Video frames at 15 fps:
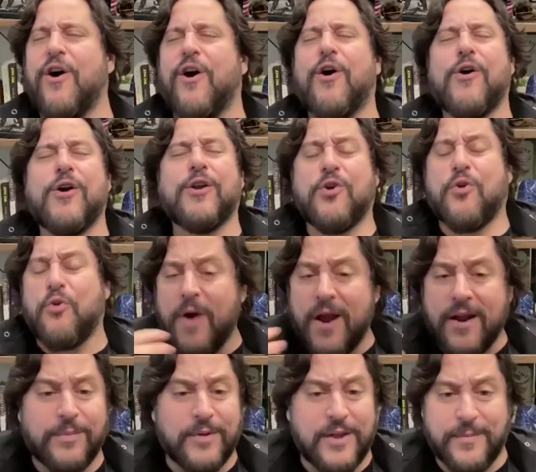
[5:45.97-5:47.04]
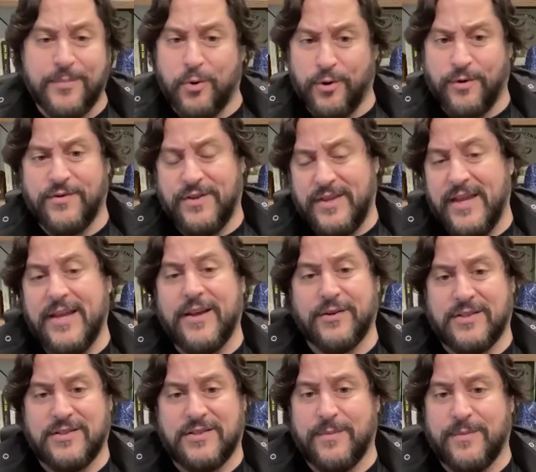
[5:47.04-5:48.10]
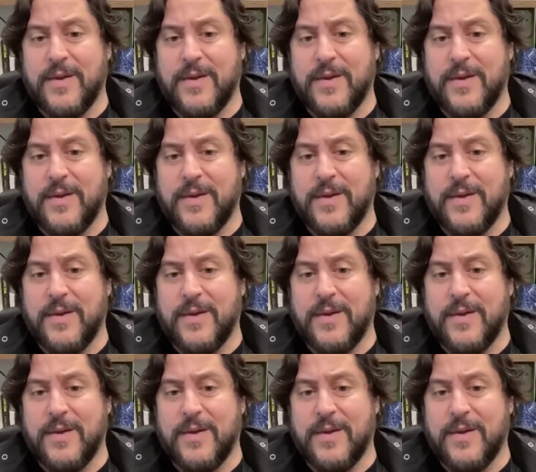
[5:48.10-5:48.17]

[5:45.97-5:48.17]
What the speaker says: are incredibly important to the ecosystem.